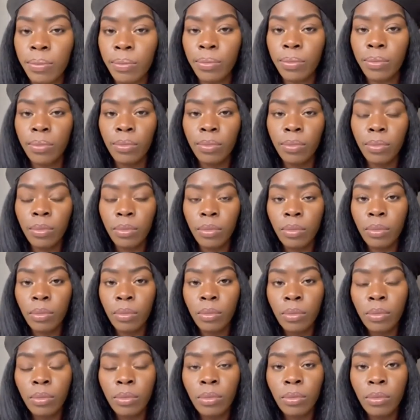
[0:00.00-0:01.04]

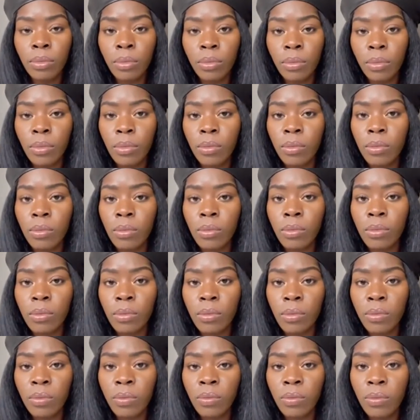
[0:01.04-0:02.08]

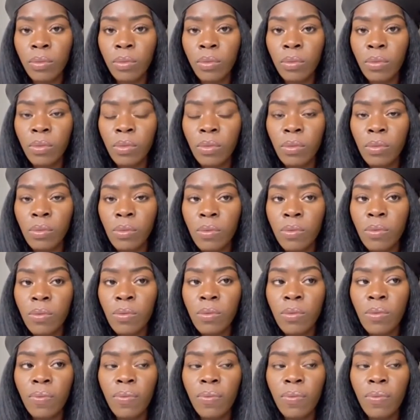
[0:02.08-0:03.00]
(silence)